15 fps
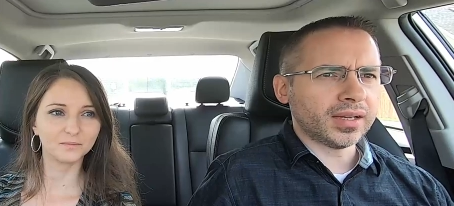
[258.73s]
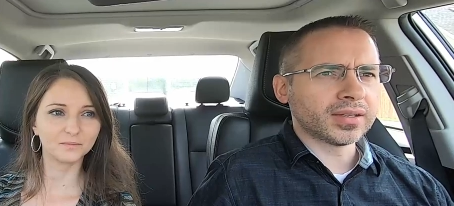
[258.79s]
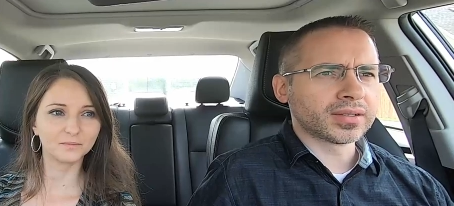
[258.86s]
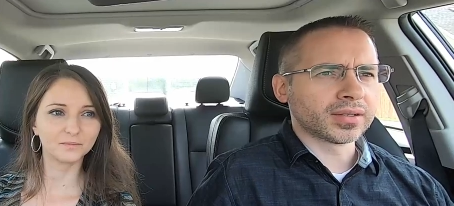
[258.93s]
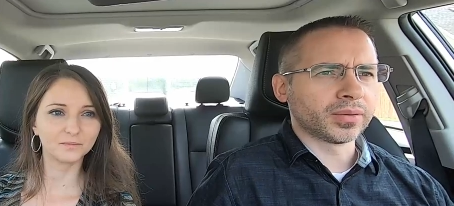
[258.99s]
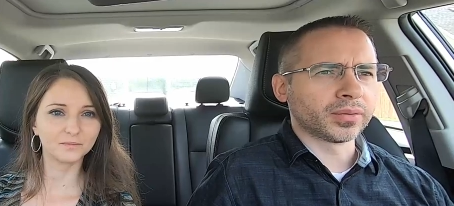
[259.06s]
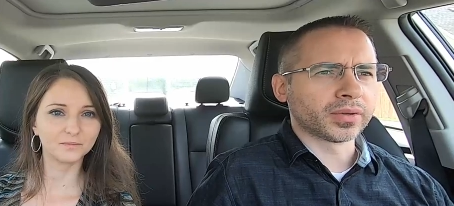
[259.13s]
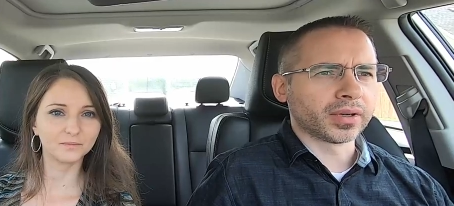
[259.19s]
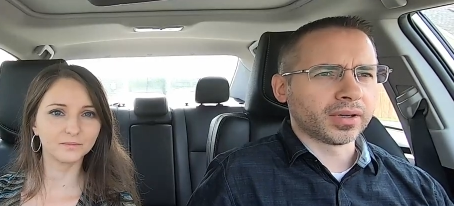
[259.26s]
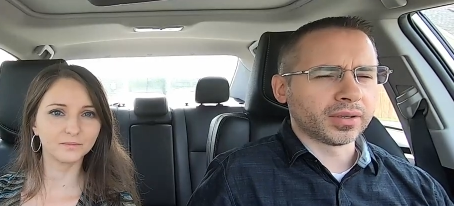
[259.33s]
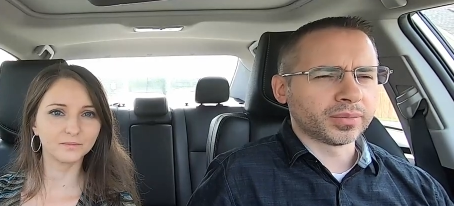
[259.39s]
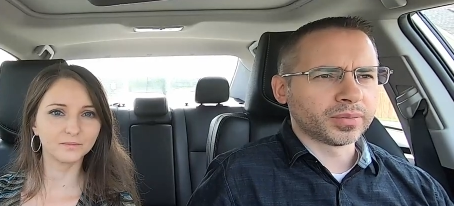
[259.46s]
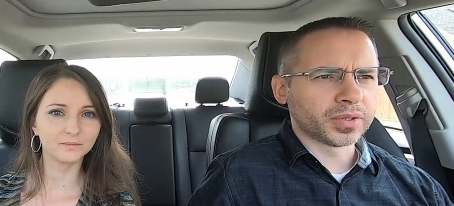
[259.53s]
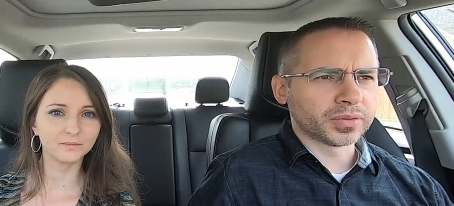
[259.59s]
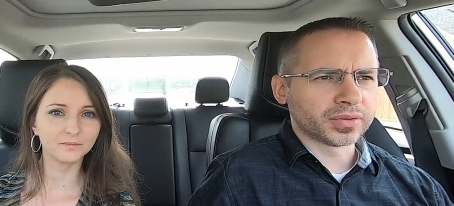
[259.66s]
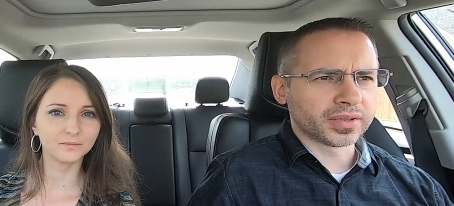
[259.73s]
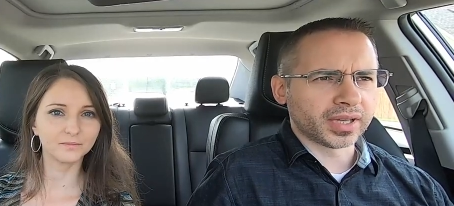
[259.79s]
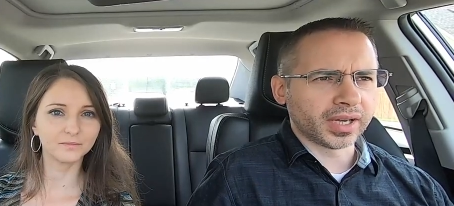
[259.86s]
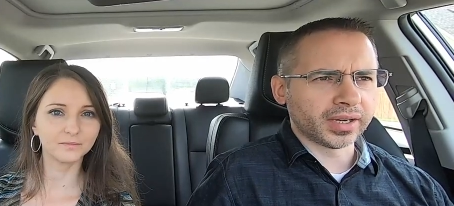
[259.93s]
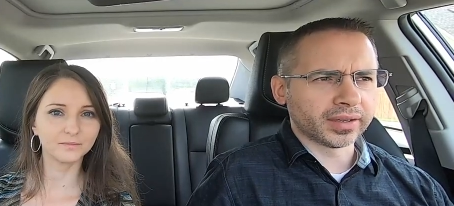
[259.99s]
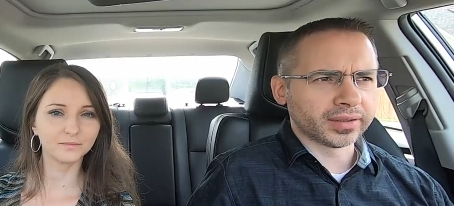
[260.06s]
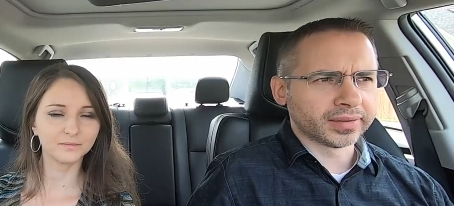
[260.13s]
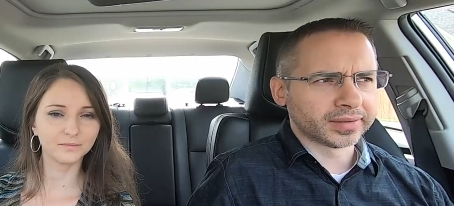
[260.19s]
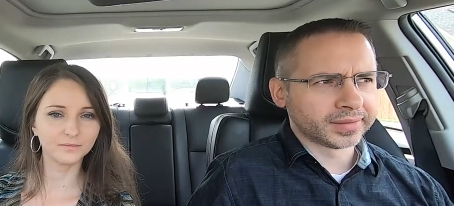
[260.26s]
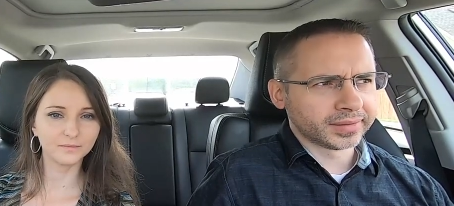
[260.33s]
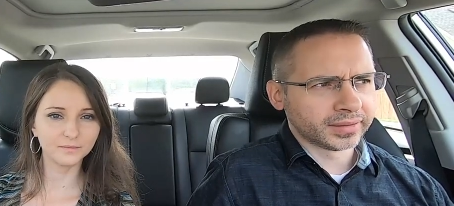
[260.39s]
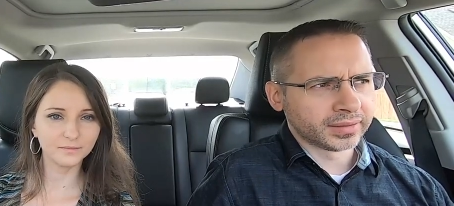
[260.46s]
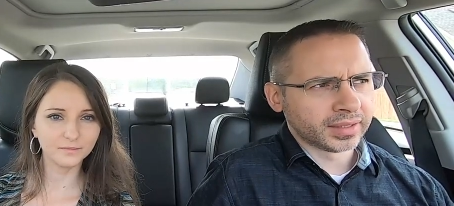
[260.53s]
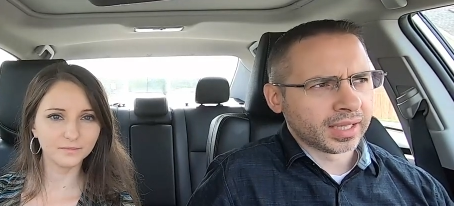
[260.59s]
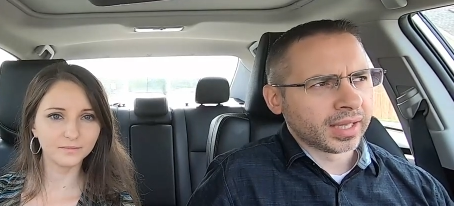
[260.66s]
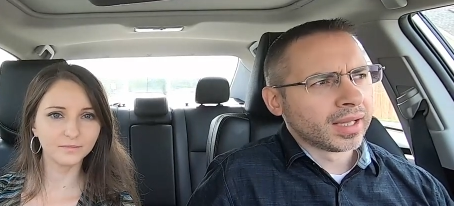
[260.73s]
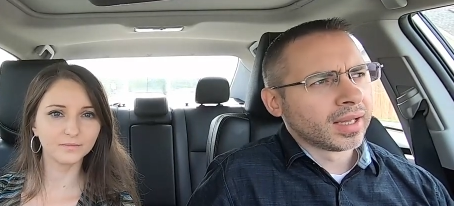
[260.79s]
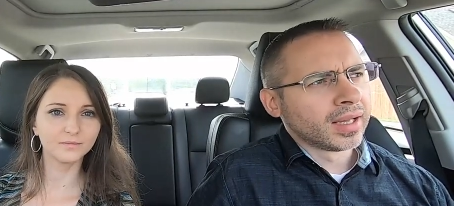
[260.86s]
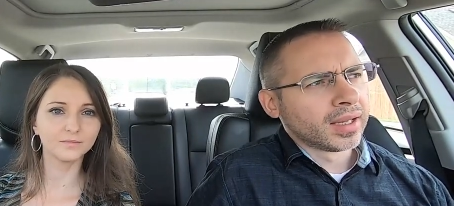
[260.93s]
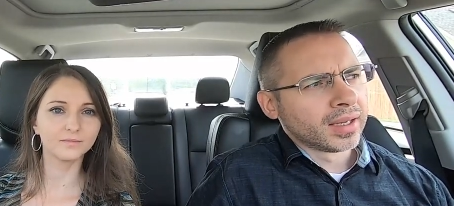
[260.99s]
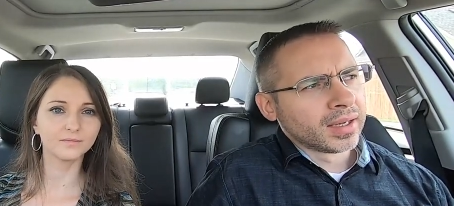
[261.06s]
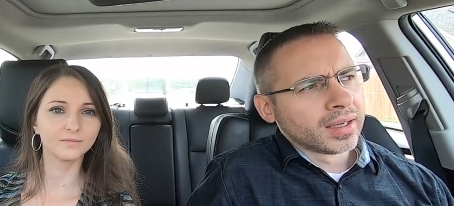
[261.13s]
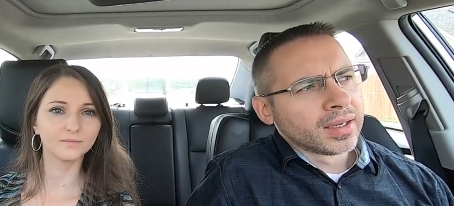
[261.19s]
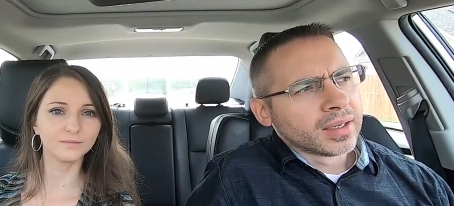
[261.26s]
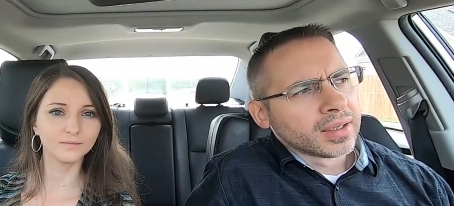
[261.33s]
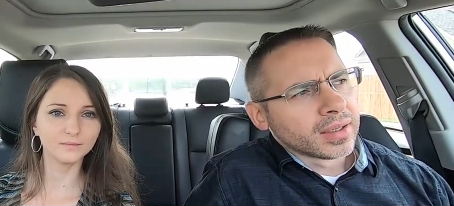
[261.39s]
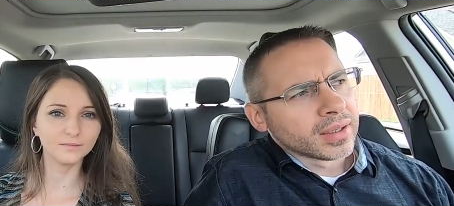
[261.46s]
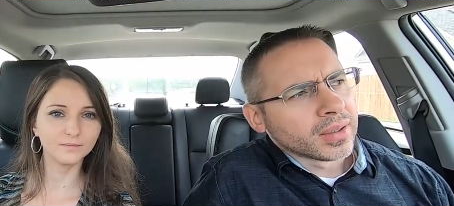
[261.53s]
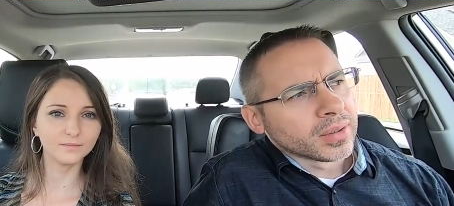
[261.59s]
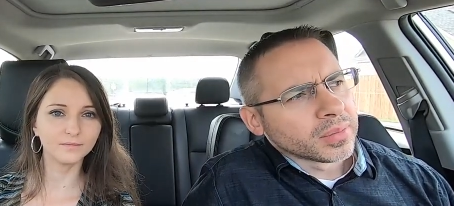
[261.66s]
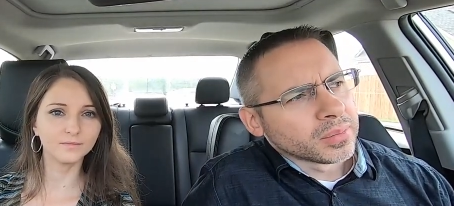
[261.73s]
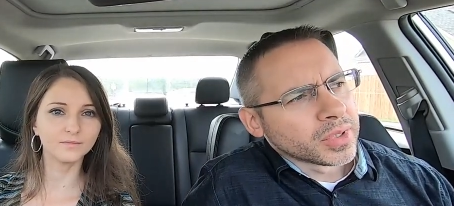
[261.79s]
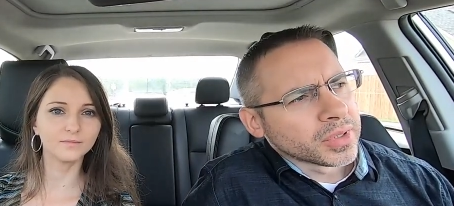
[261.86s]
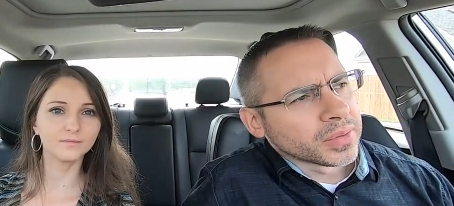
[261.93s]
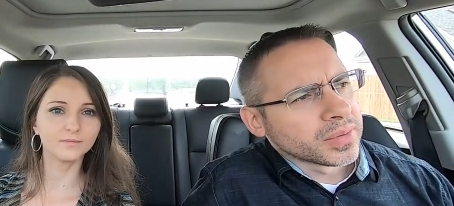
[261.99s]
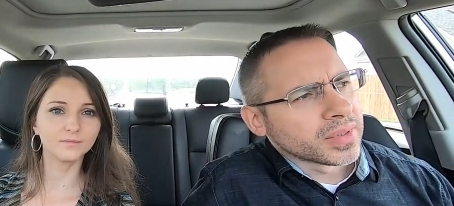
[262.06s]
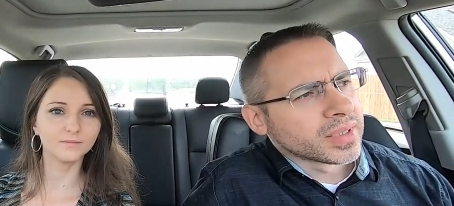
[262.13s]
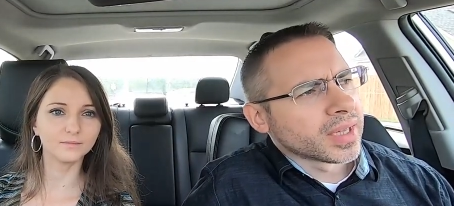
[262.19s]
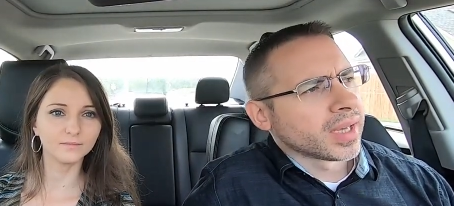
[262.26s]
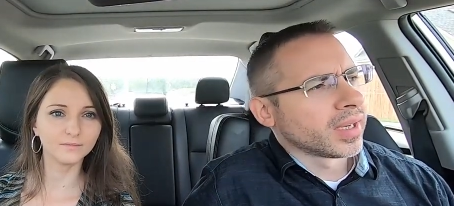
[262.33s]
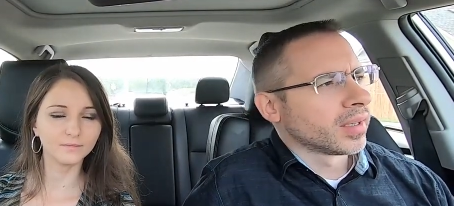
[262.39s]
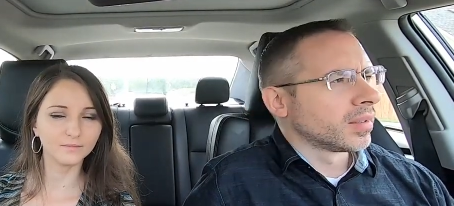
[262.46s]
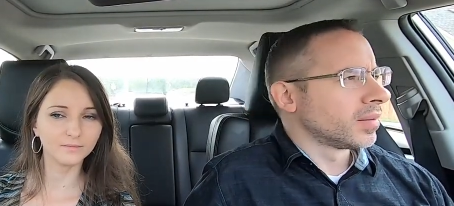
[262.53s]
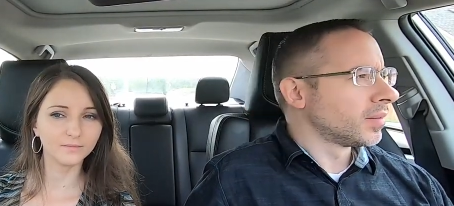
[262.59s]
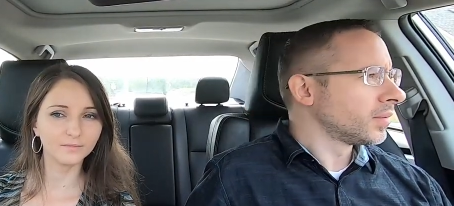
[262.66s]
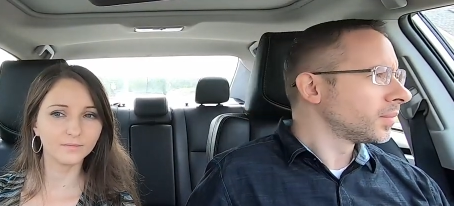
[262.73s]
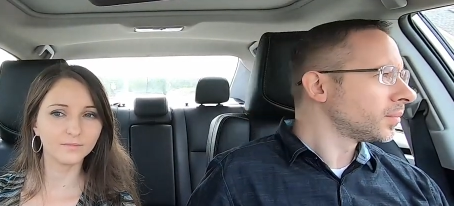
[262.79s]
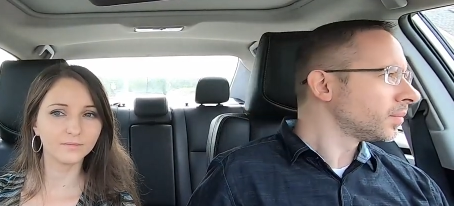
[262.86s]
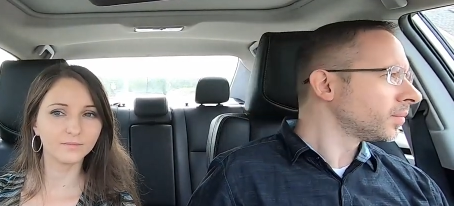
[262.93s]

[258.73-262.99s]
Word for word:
Speaker 1: So we're almost there. Almost there.